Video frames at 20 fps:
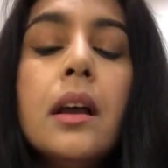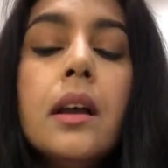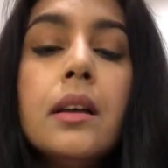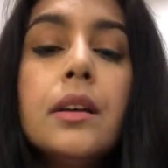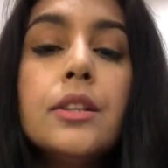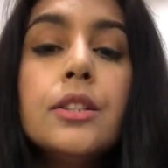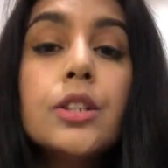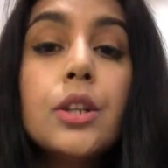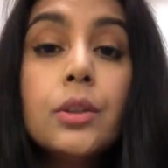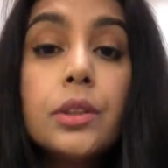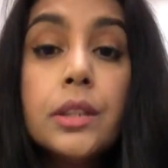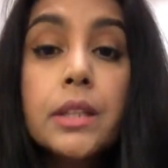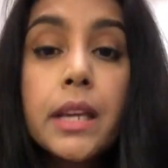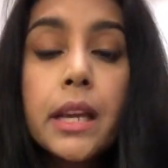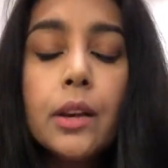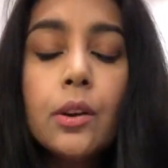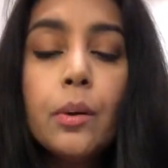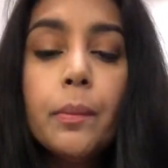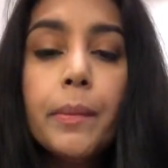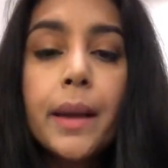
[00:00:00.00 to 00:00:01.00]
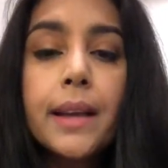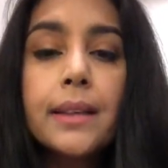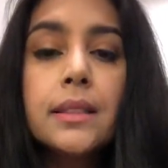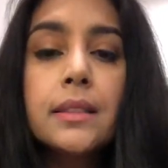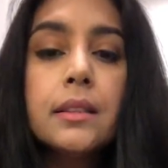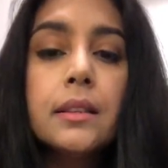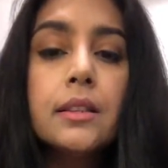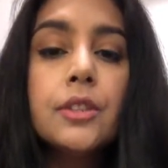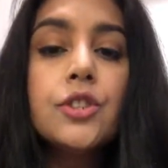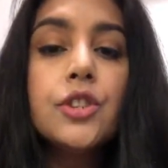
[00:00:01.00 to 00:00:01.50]
So the take-home
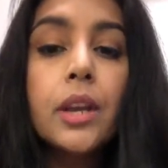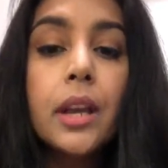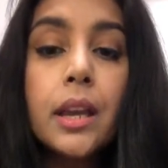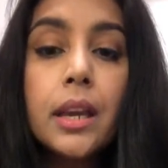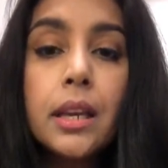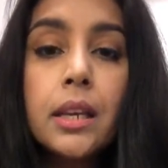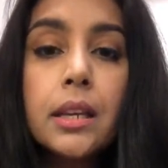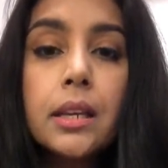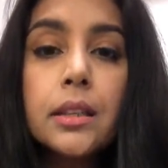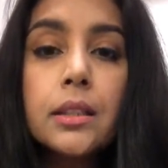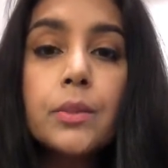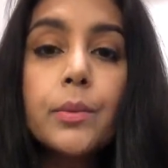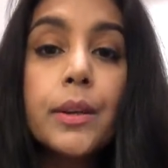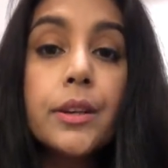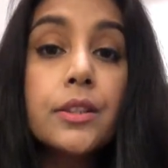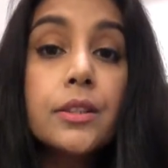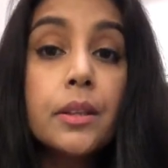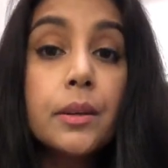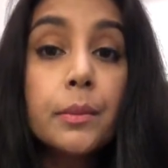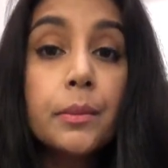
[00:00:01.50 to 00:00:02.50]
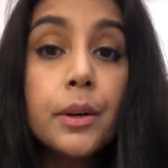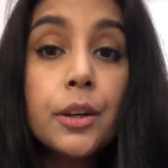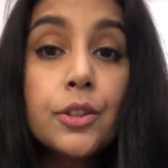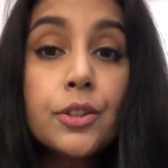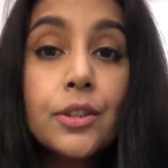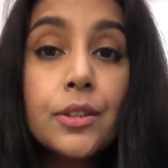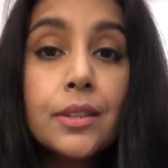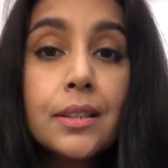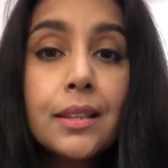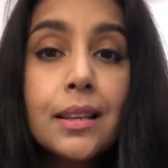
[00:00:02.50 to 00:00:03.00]
message is: when it's an
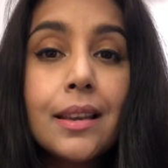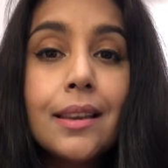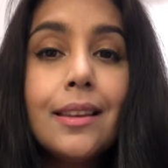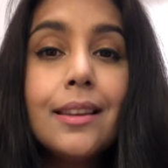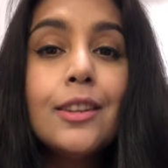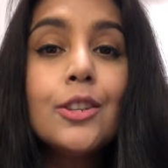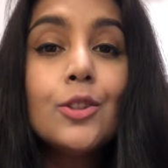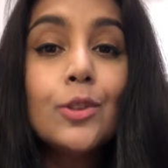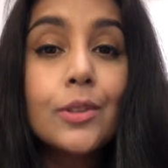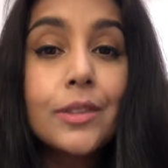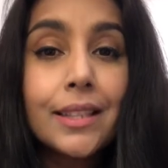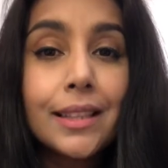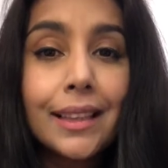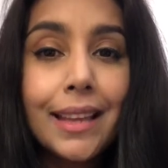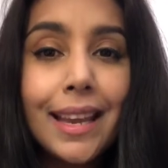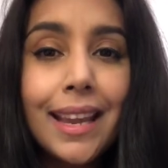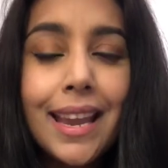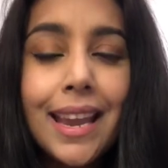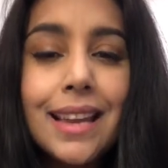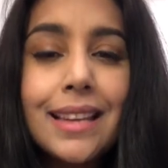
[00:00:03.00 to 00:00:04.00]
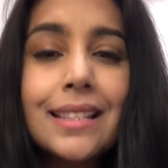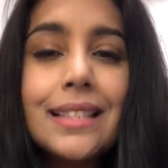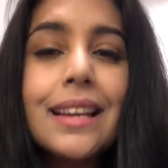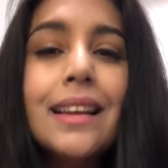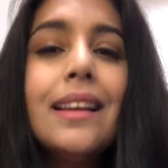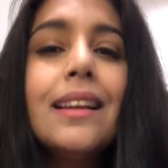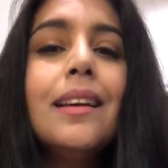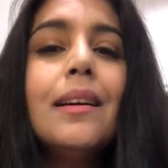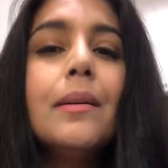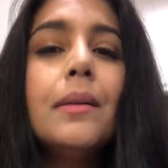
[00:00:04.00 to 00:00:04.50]
emergency, don't delay it.
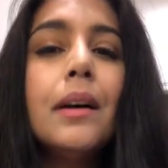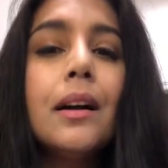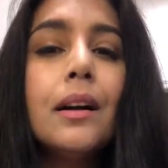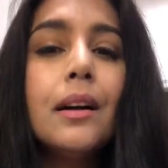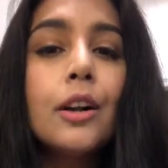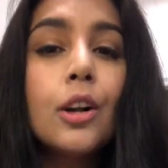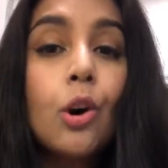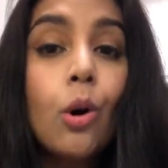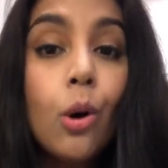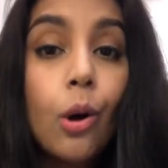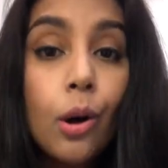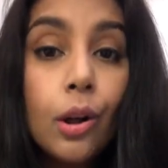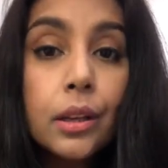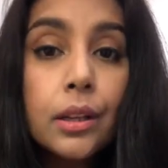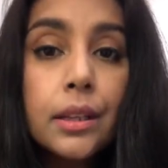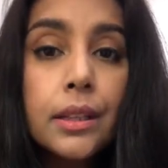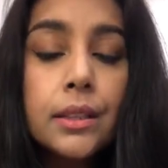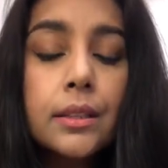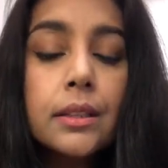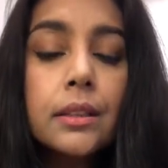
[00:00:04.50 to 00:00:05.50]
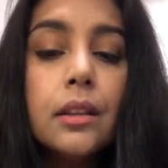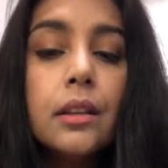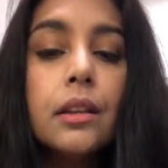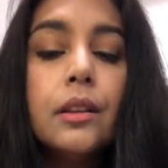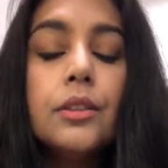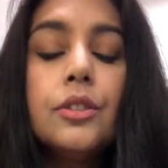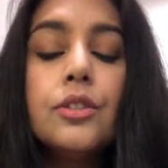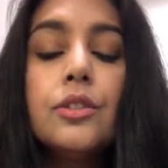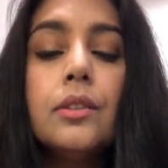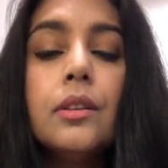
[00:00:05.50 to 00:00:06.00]
Uh, call us
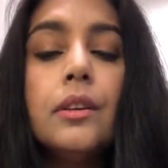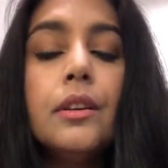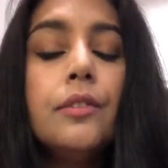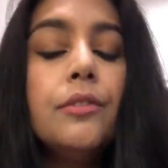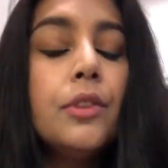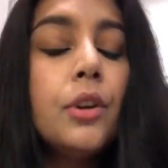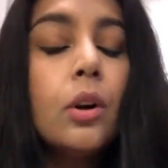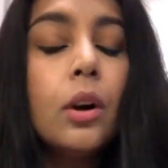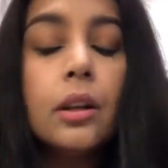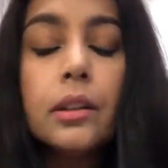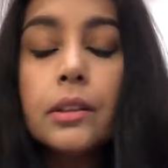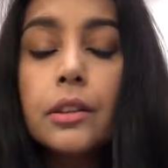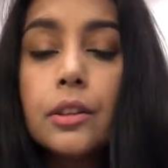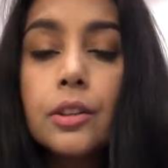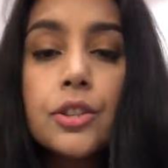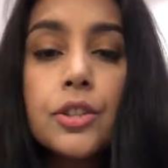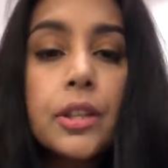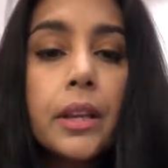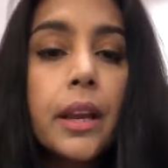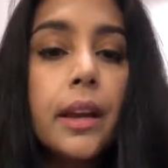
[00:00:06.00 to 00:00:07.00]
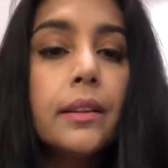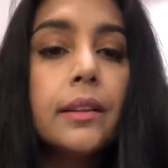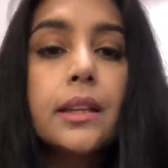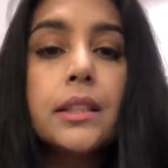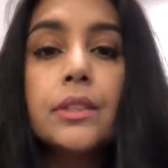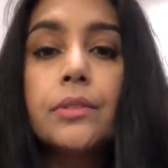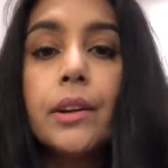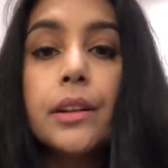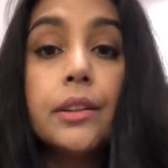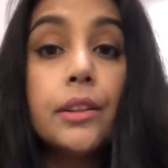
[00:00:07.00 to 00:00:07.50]
if you call the urgent care,
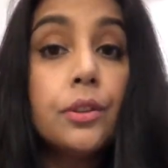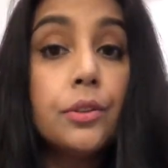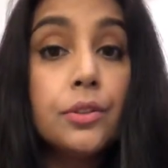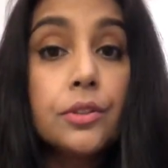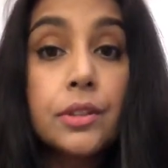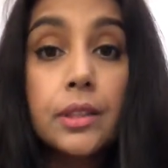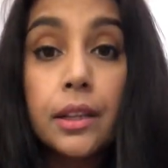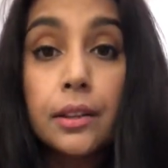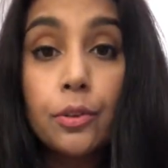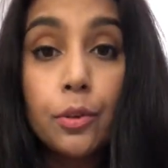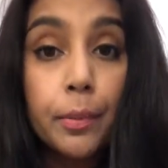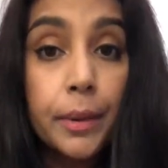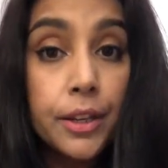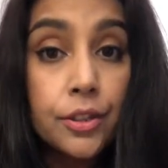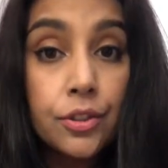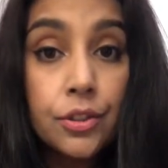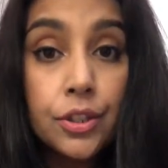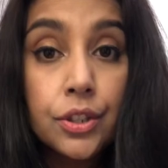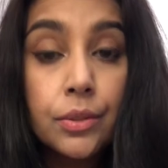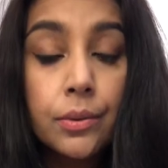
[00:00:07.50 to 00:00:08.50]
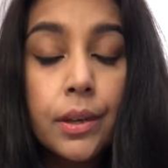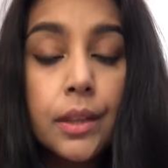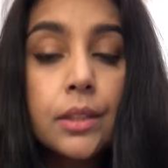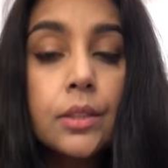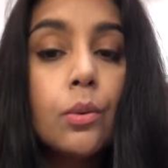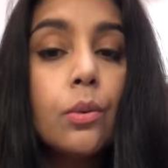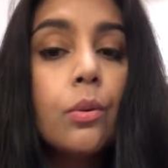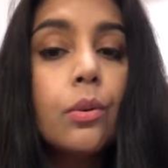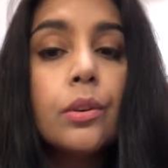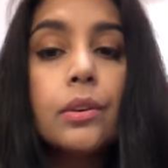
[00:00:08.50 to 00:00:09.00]
that's fine. They're going to send your patients to us,
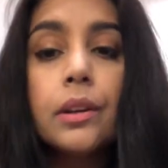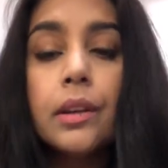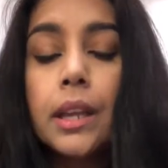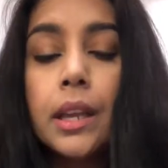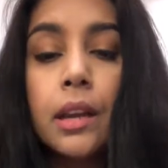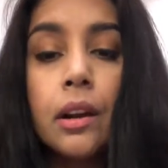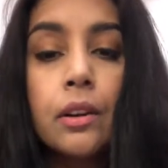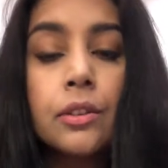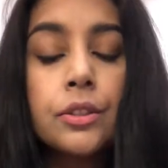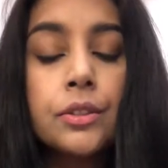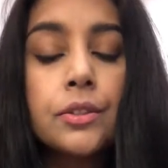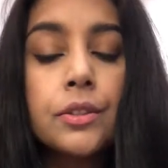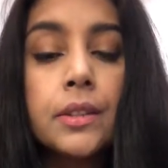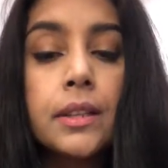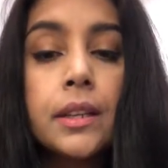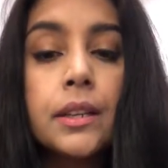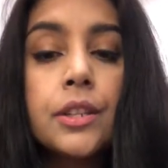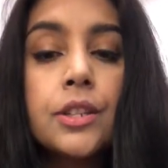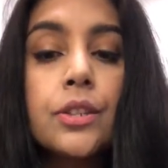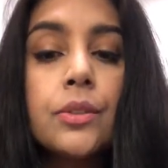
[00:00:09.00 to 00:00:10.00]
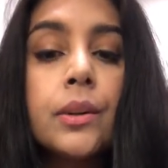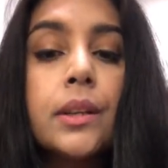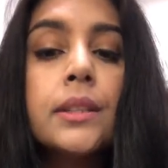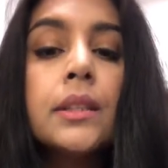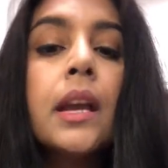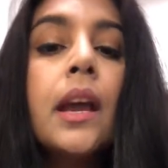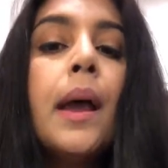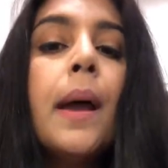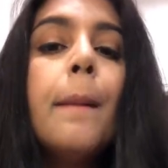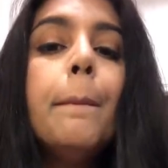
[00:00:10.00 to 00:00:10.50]
or the ER is going to send it to us.
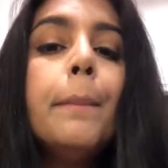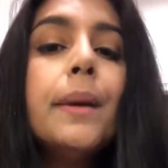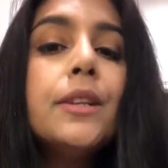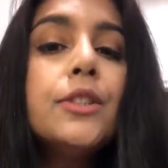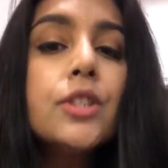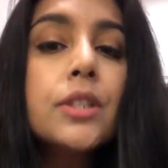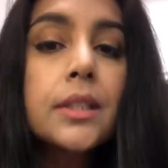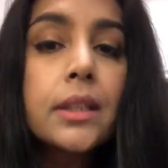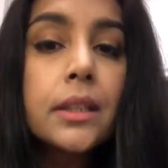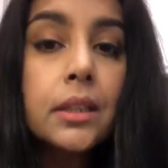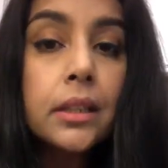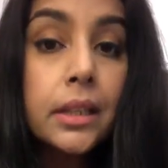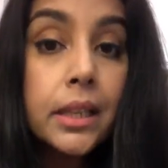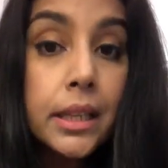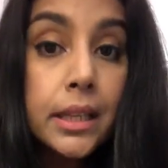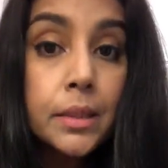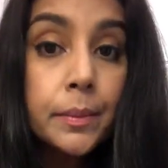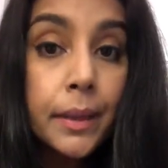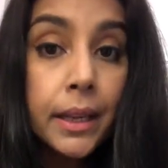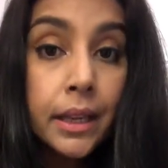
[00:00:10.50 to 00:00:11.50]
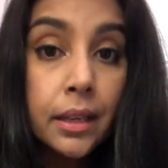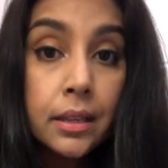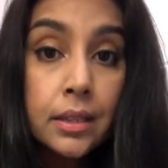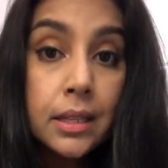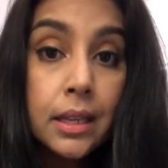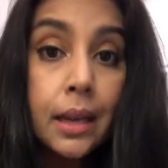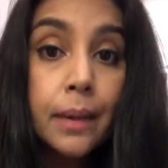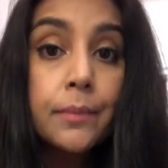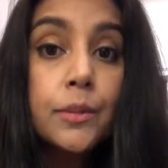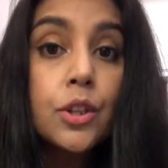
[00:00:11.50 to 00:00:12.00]
But just at least make an
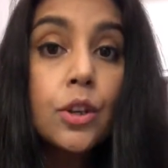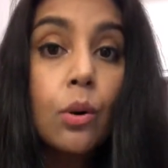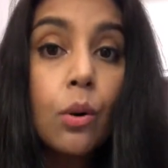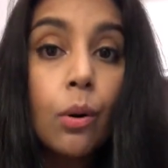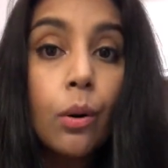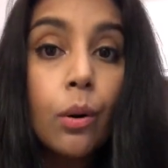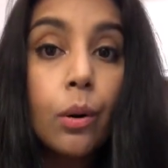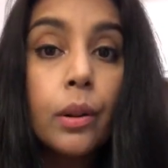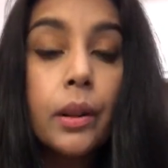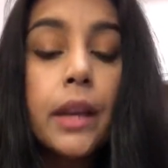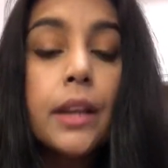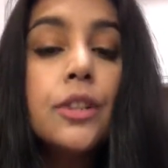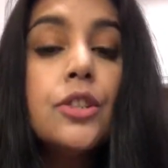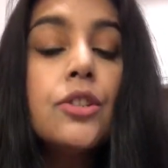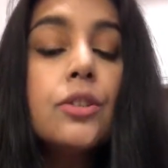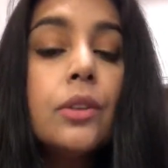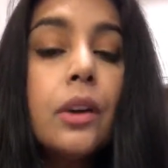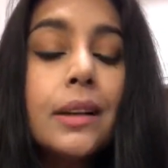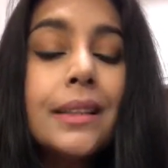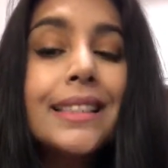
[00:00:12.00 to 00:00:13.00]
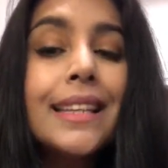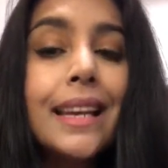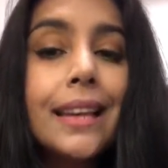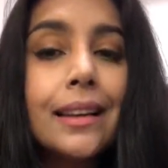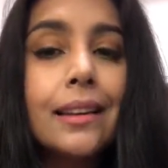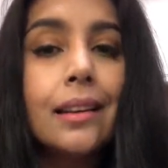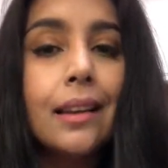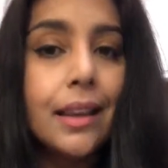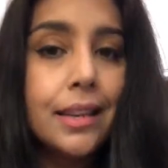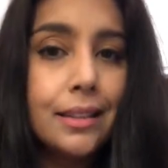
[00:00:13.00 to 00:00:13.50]
attempt to call and do not take
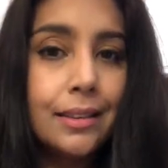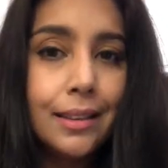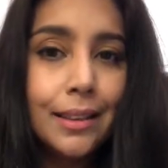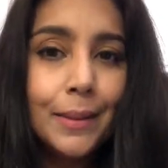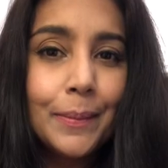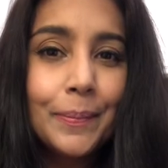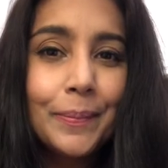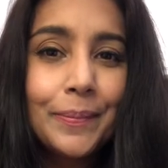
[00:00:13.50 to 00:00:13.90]
it lightly.